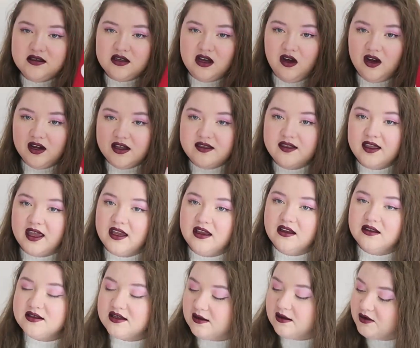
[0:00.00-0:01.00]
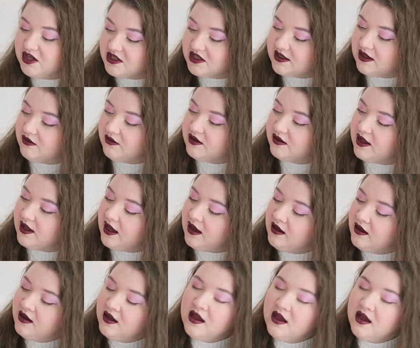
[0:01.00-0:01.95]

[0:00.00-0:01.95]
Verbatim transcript: tie thing, so let me just get rid of that.